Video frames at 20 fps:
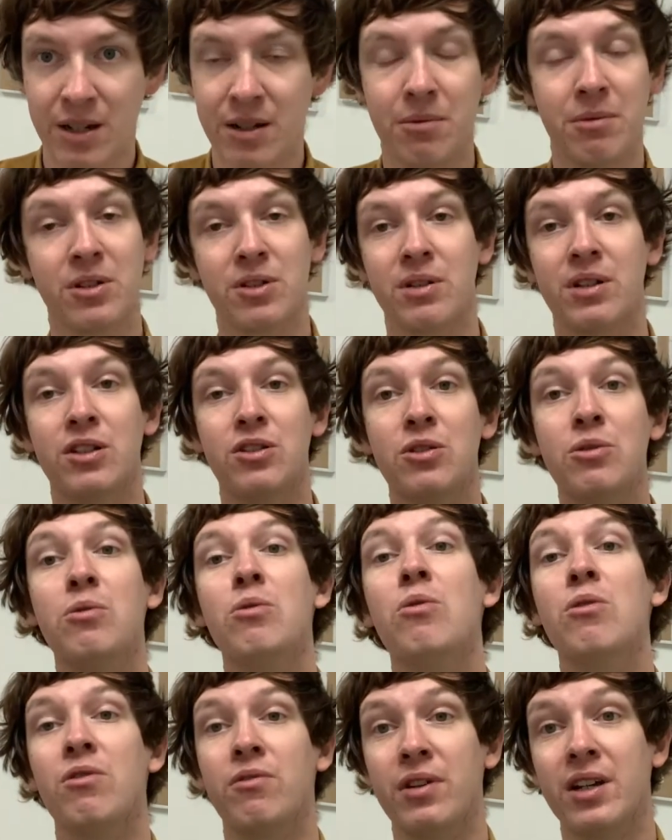We're trying to do
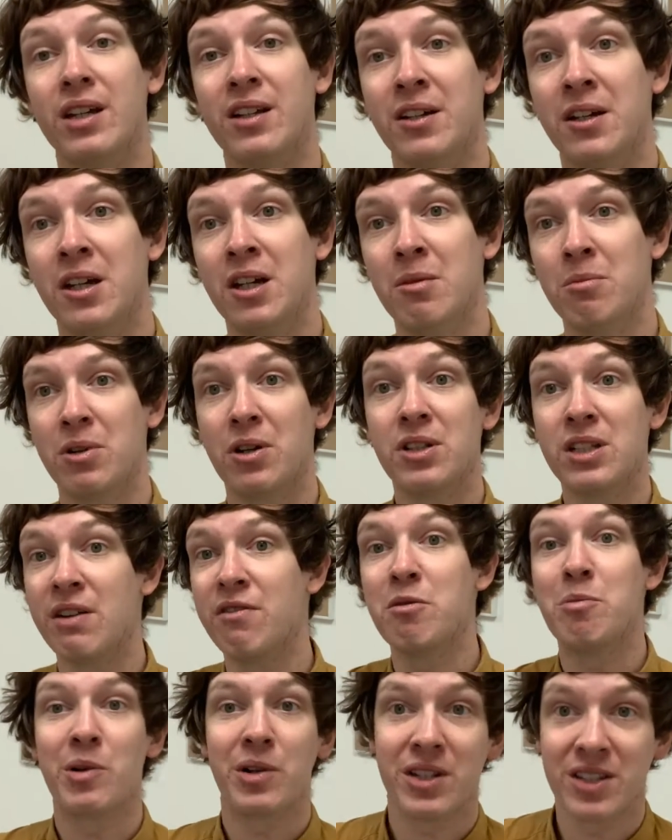all of it because
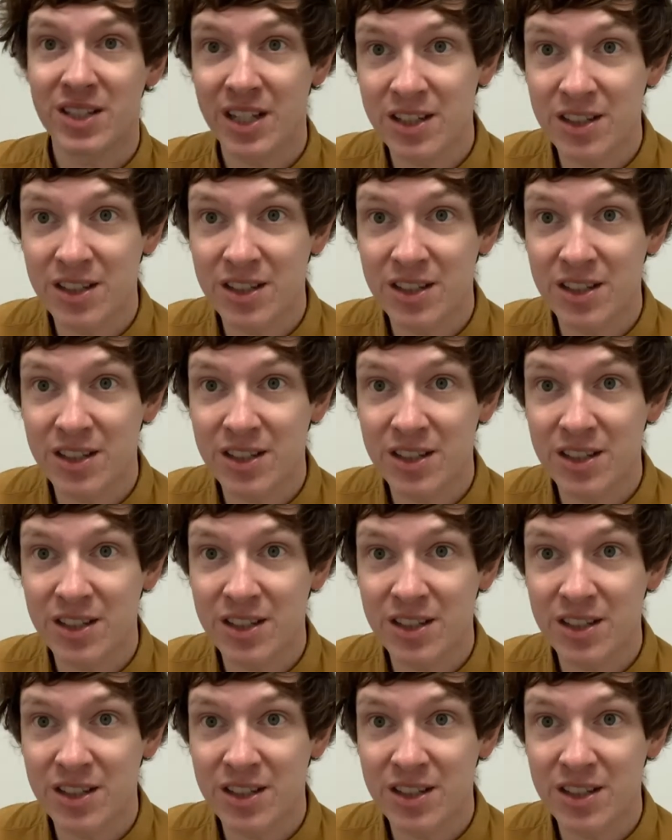everybody says